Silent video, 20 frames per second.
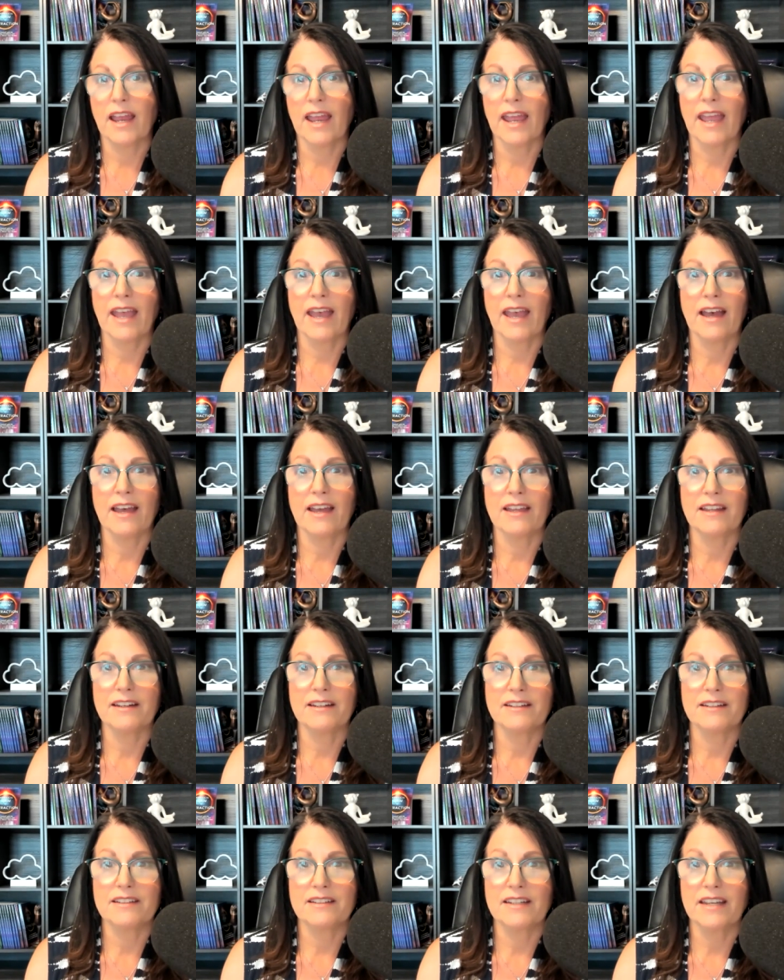
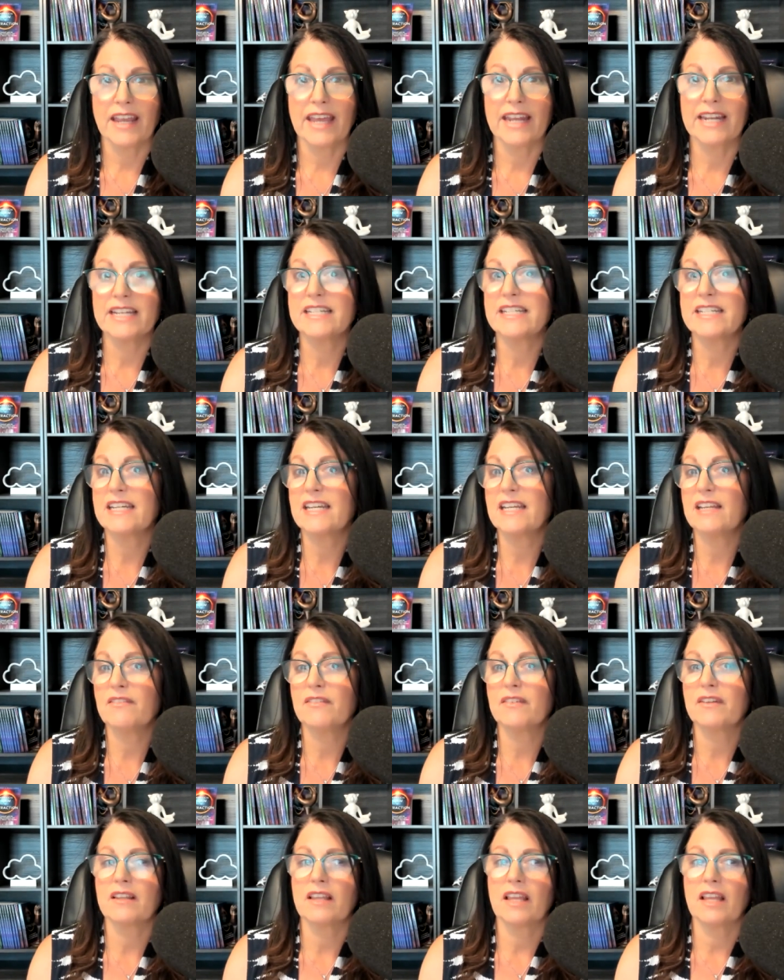And wow. and it didn't
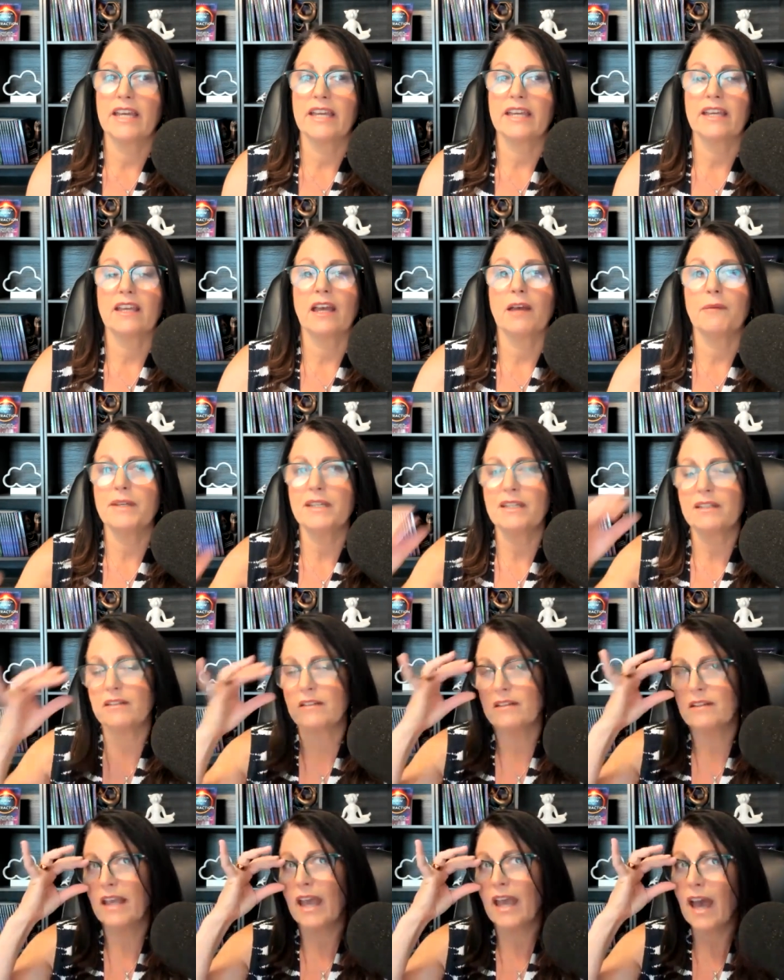even like I mean,
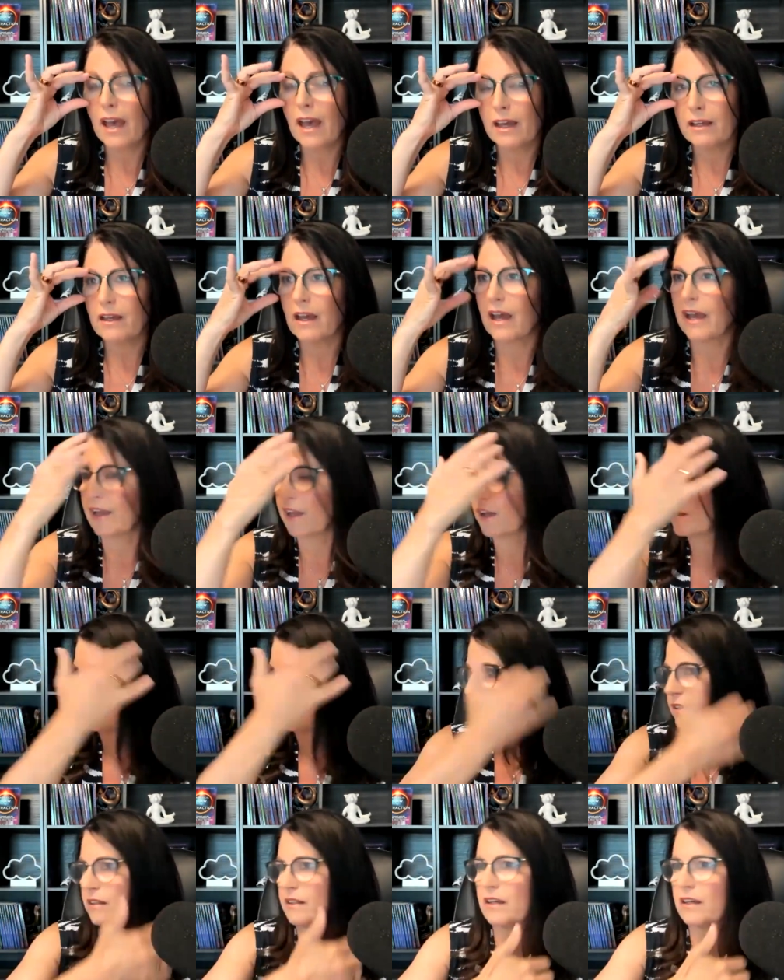yeah, I
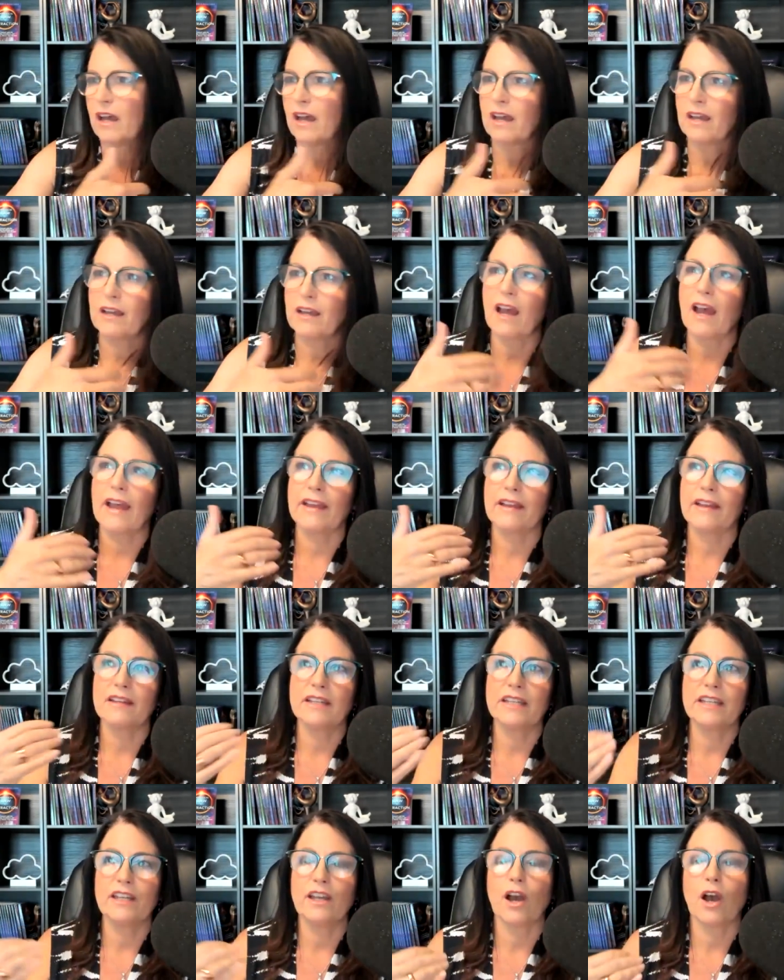I
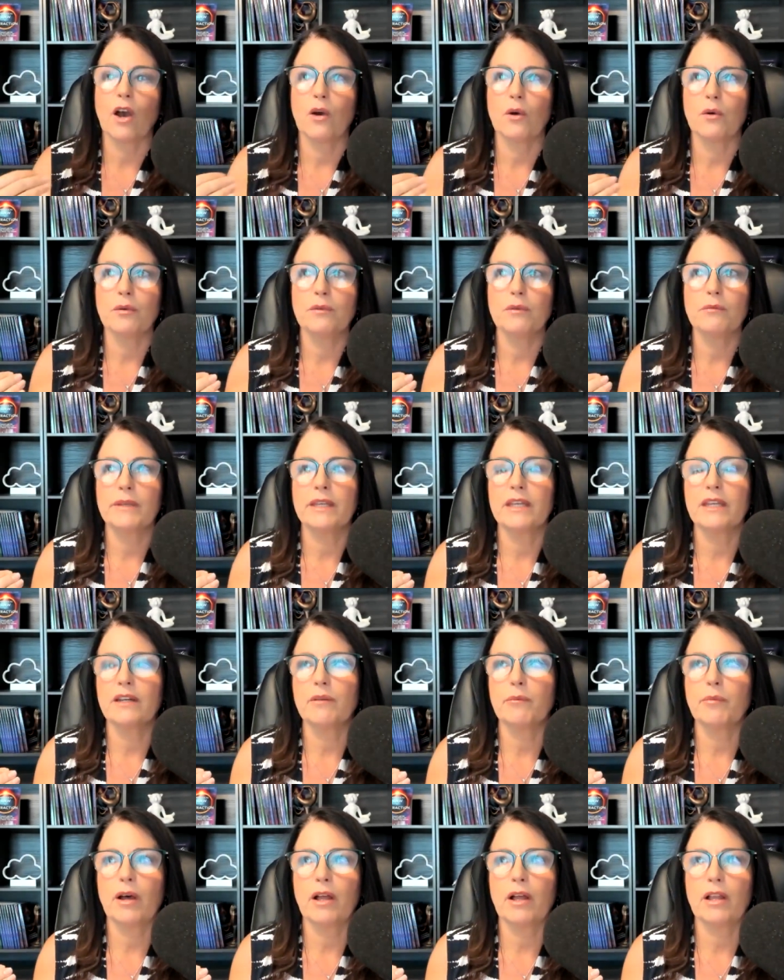he owed me an
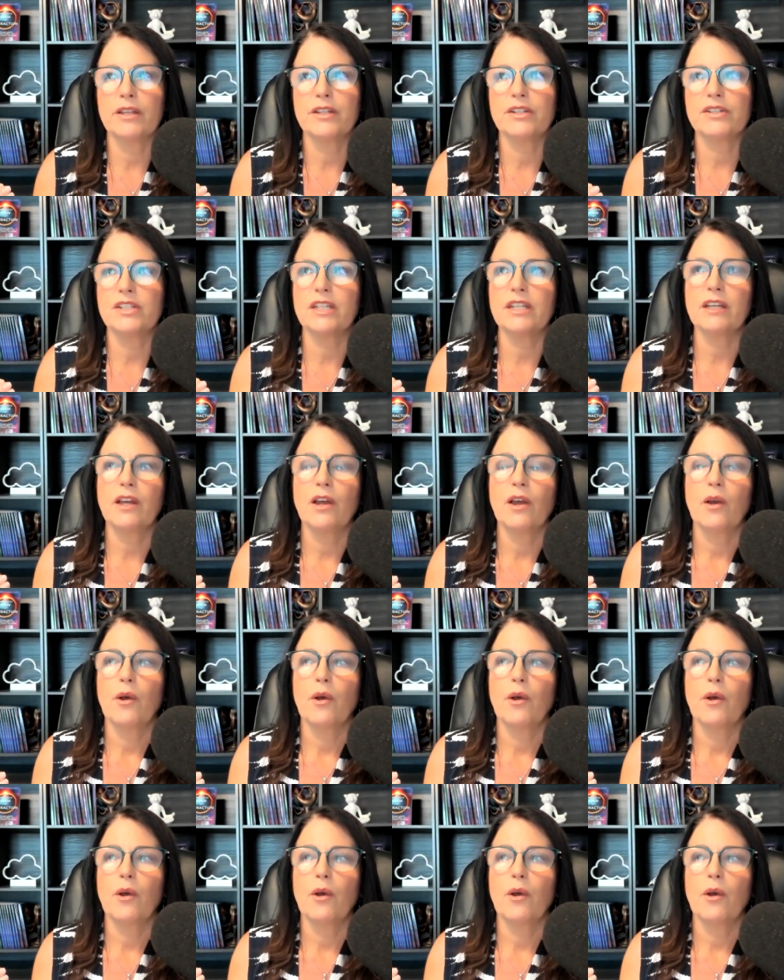apology,